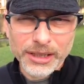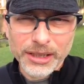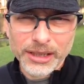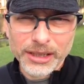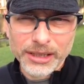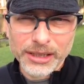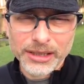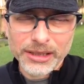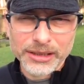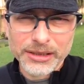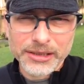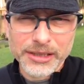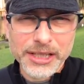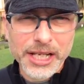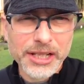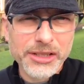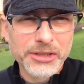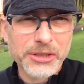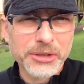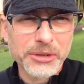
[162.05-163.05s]
the
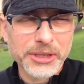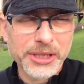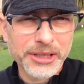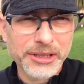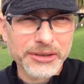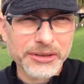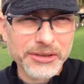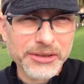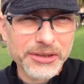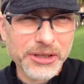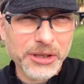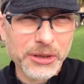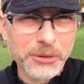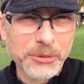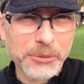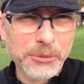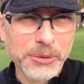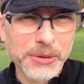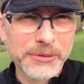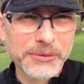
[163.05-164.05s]
next 2 years. So
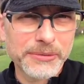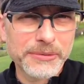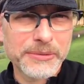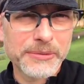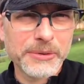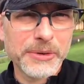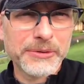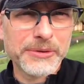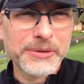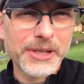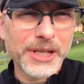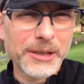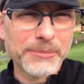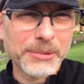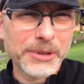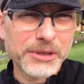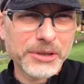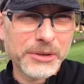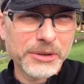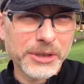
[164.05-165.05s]
we've set
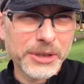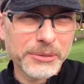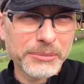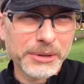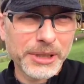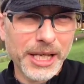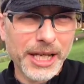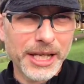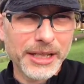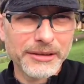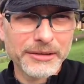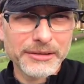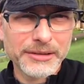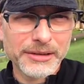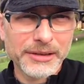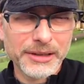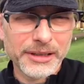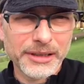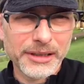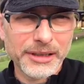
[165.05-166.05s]
up a 2-year plan
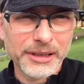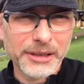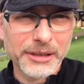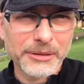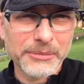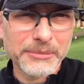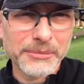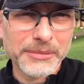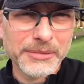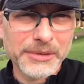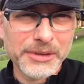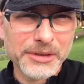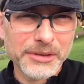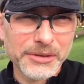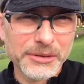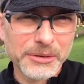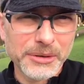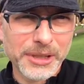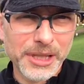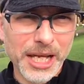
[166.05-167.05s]

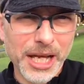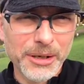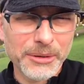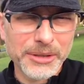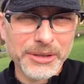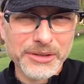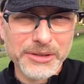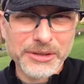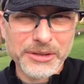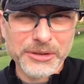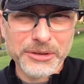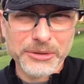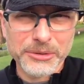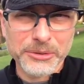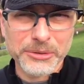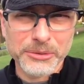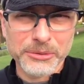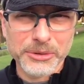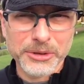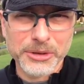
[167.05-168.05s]
to allow us
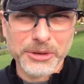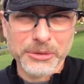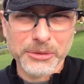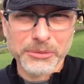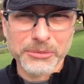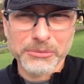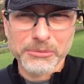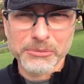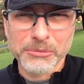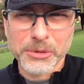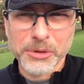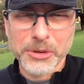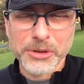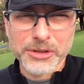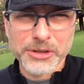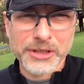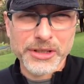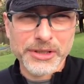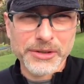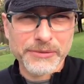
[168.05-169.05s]
to
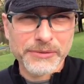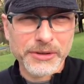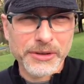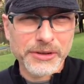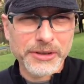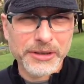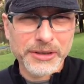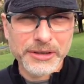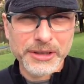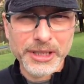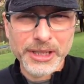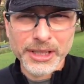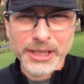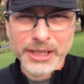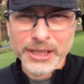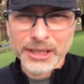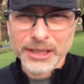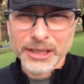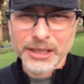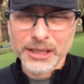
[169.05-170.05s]
push this further.
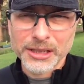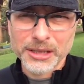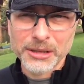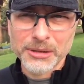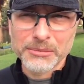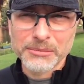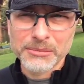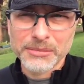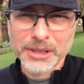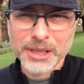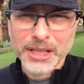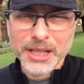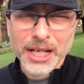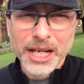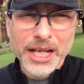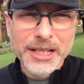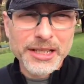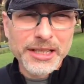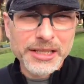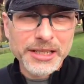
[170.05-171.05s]

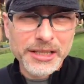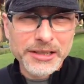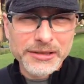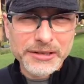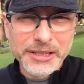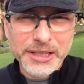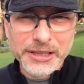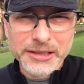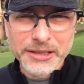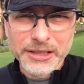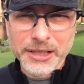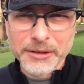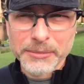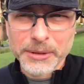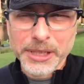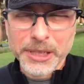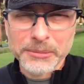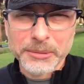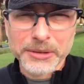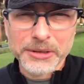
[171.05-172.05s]
And then the other thing that I've
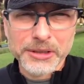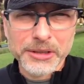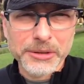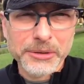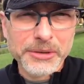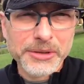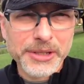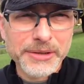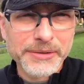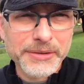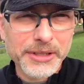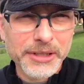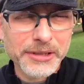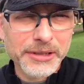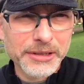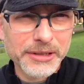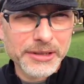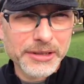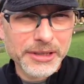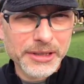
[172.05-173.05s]
been able to do is I've
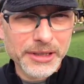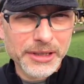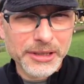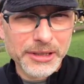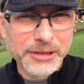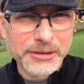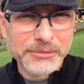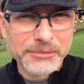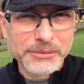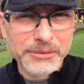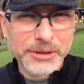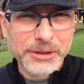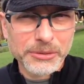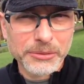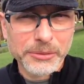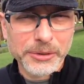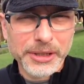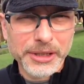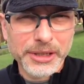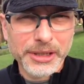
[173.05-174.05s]
started,
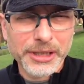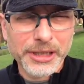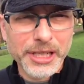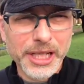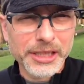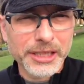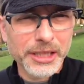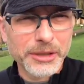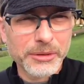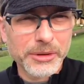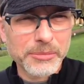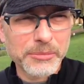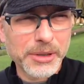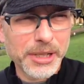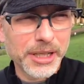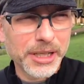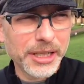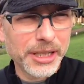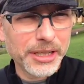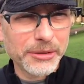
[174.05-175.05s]
reconnecting with
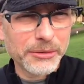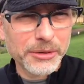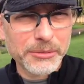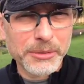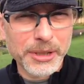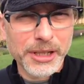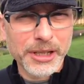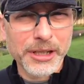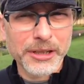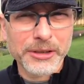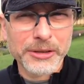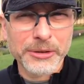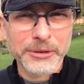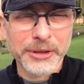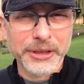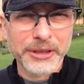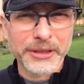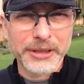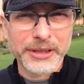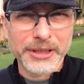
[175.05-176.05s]
my art
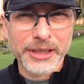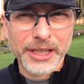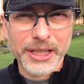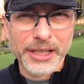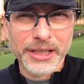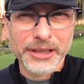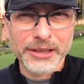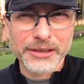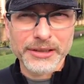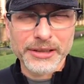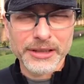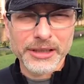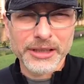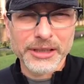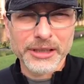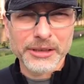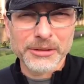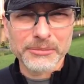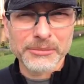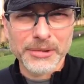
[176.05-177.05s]
career, and
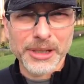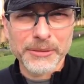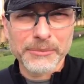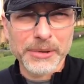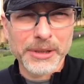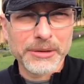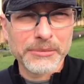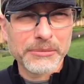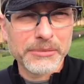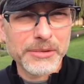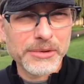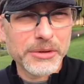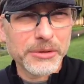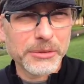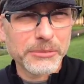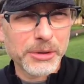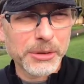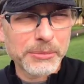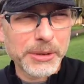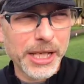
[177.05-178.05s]
I've been
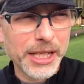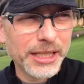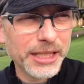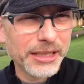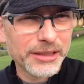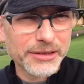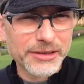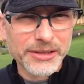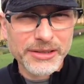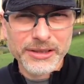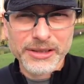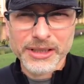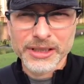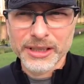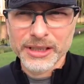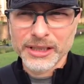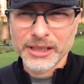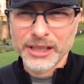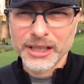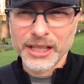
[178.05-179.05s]
doing more paintings,
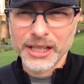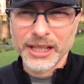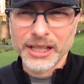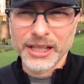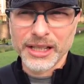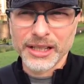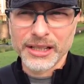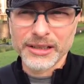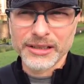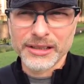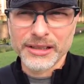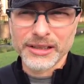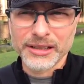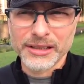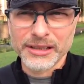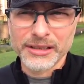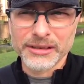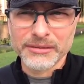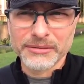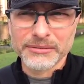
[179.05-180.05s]
and
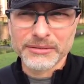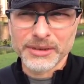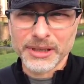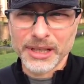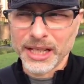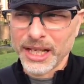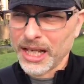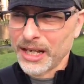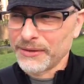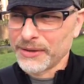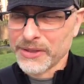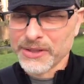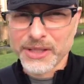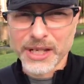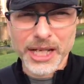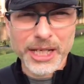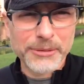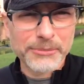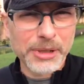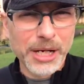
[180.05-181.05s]
I have a site,